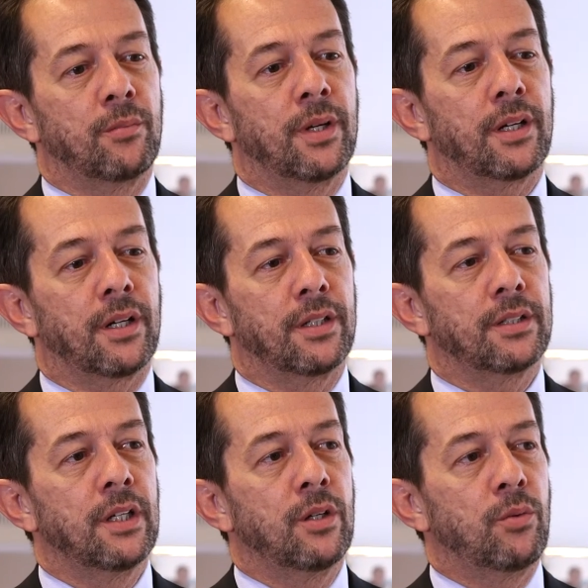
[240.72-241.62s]
the
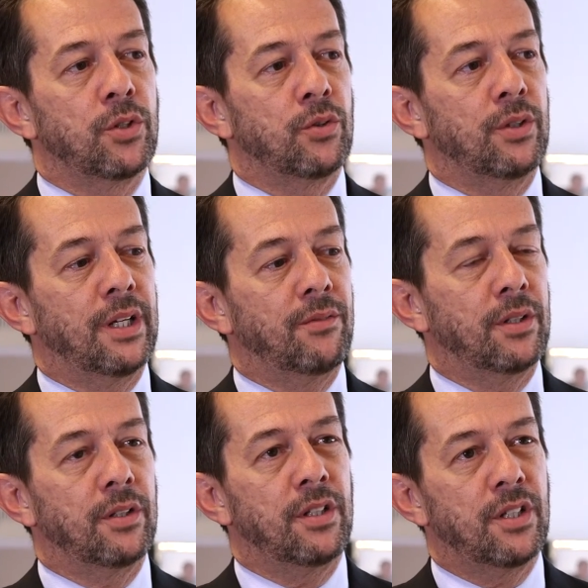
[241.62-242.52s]
market, we should have
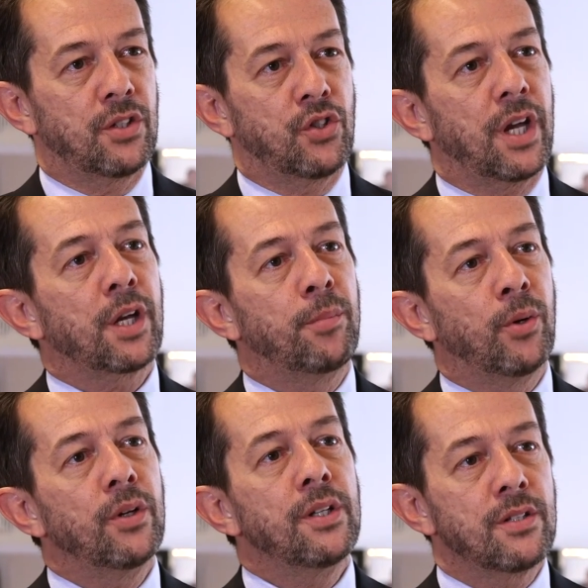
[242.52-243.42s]
uh, these
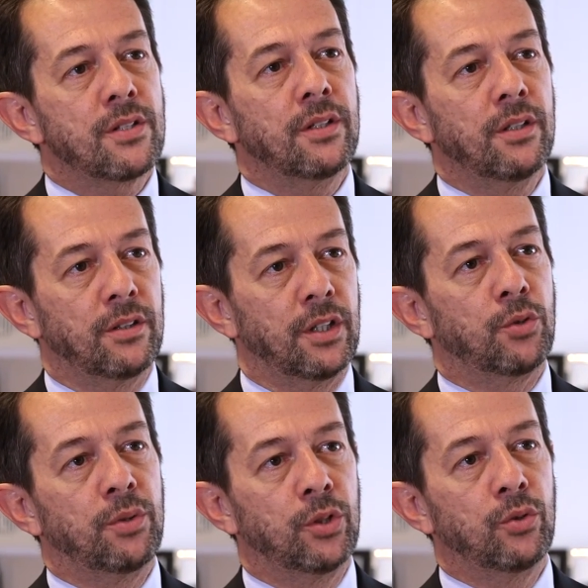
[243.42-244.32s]
checkpoints
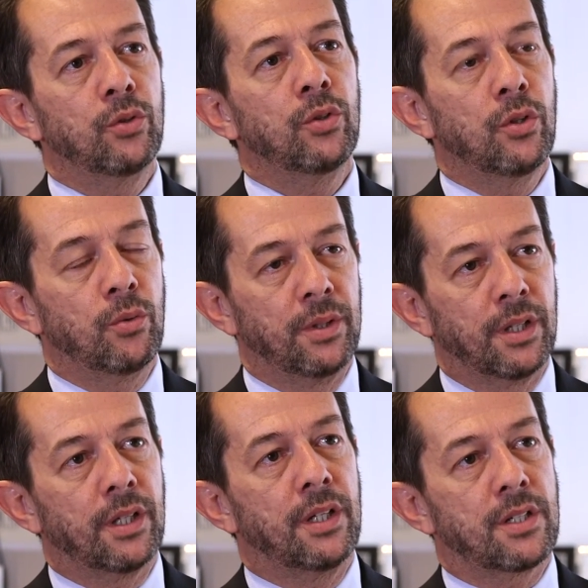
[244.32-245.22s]
that we do with
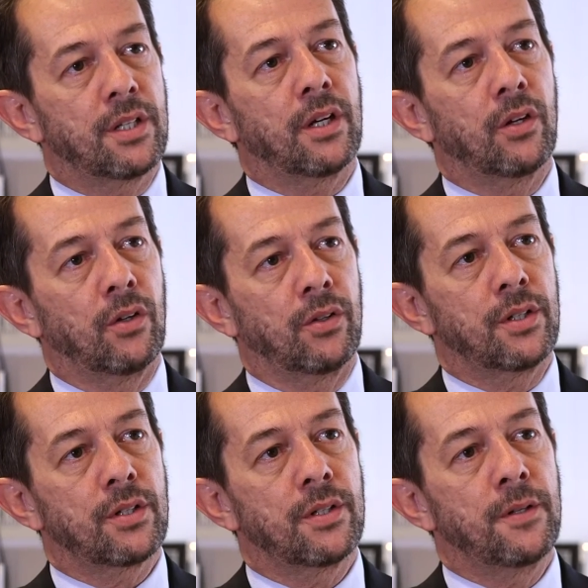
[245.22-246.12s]
the key
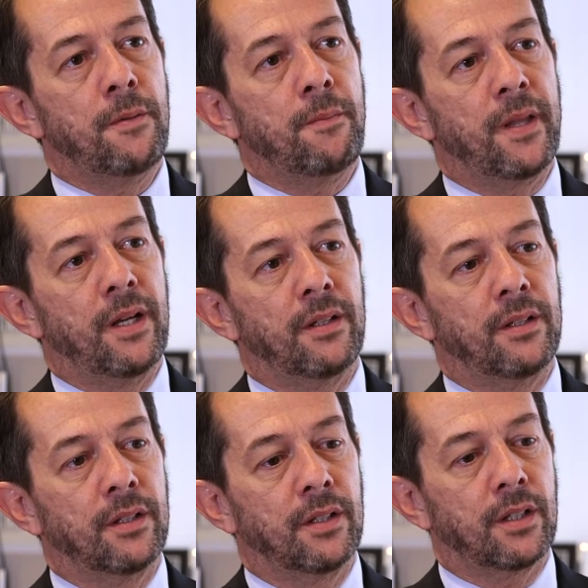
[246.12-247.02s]
stakeholders.
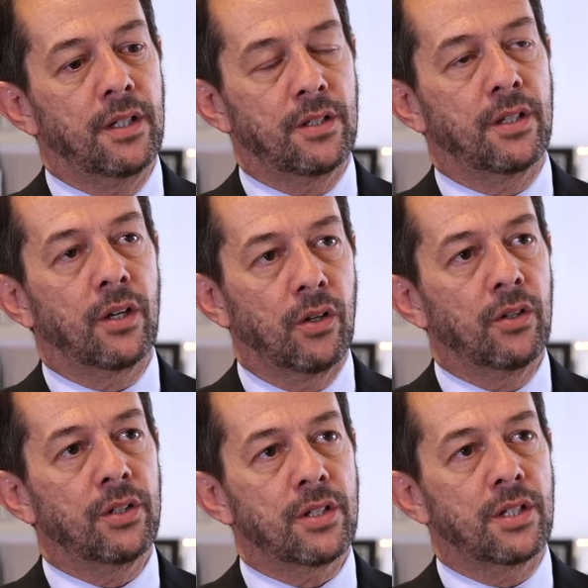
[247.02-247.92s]
And uh, key
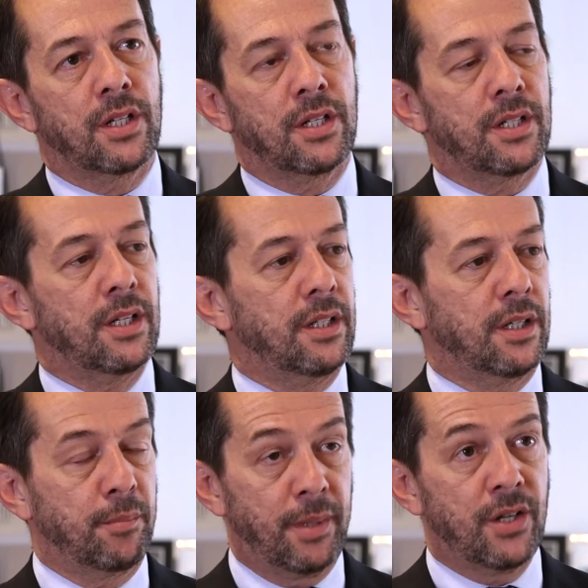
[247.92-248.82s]
stakeholders, as I said,
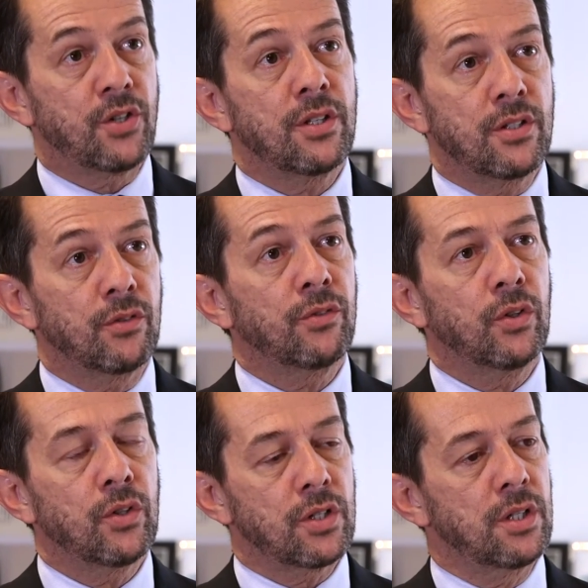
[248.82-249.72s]
are patients, of
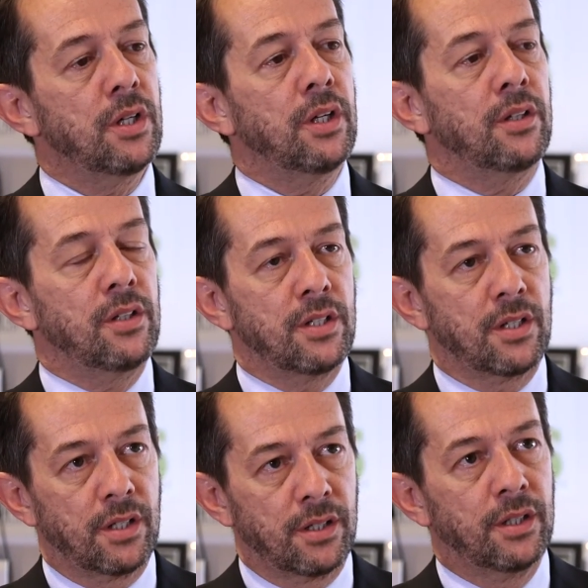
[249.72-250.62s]
course. These
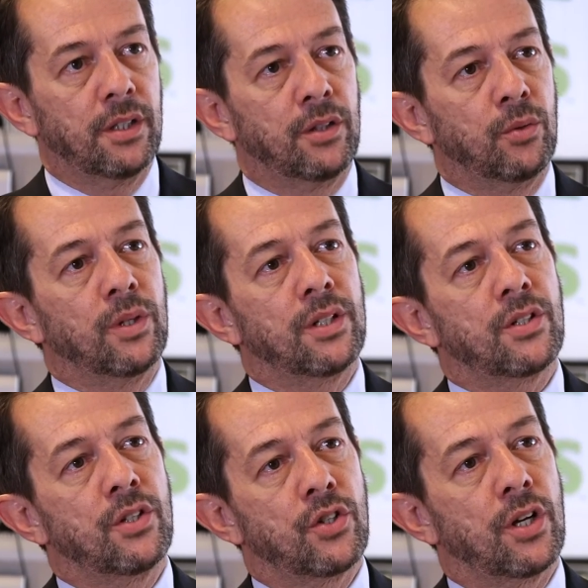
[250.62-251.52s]
are the
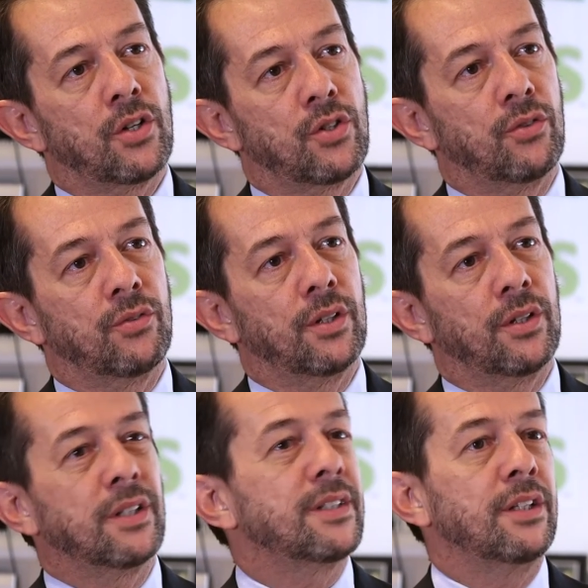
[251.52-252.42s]
ones in charge of,
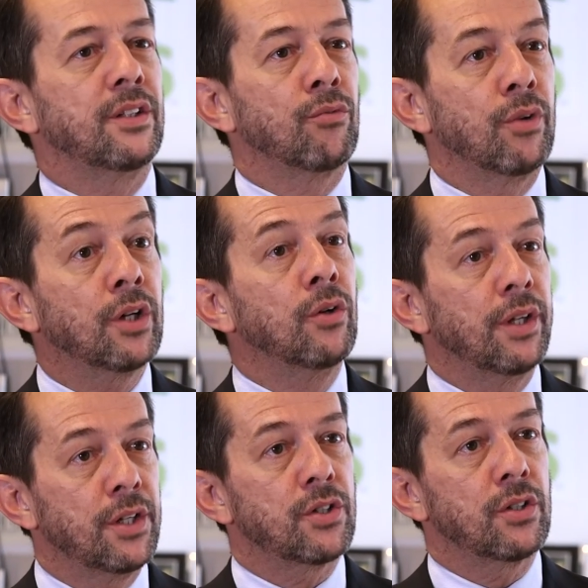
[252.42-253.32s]
let's say, the
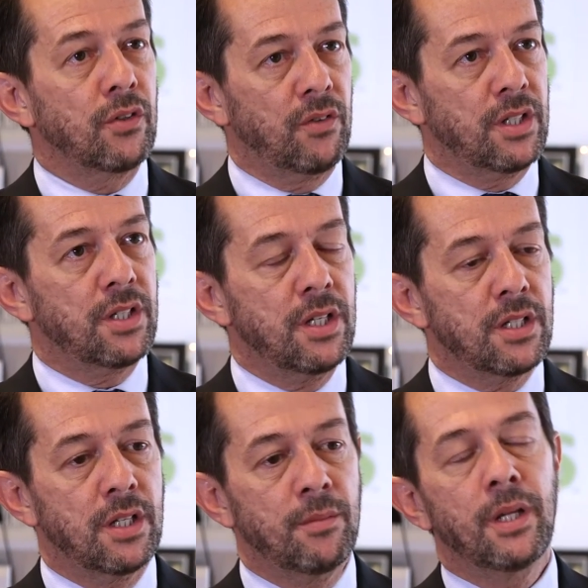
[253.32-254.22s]
regulation of the
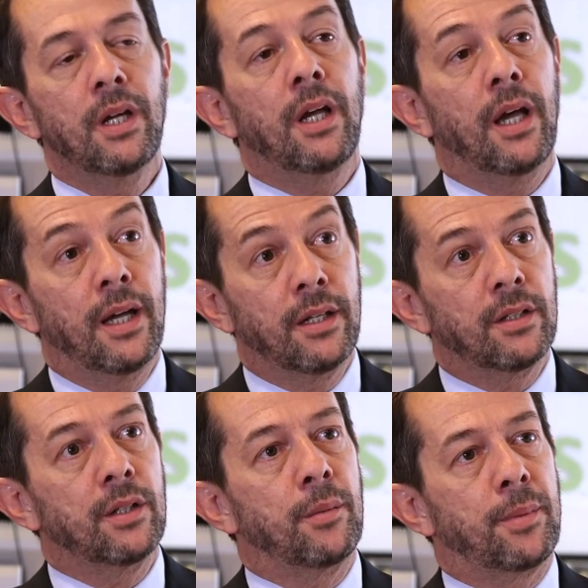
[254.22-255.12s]
system
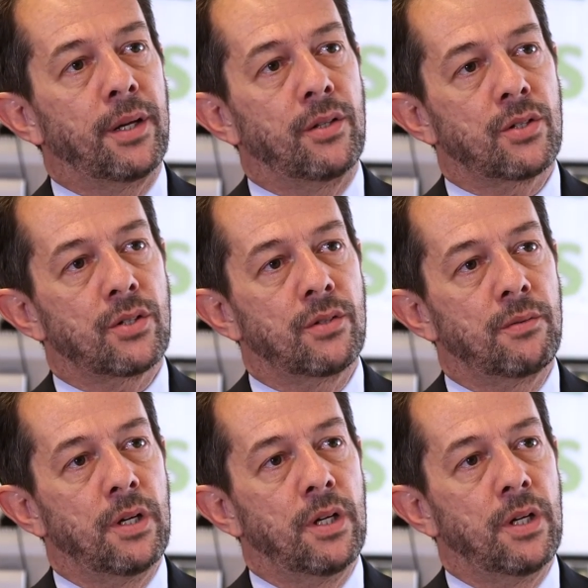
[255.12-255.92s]
and the payers.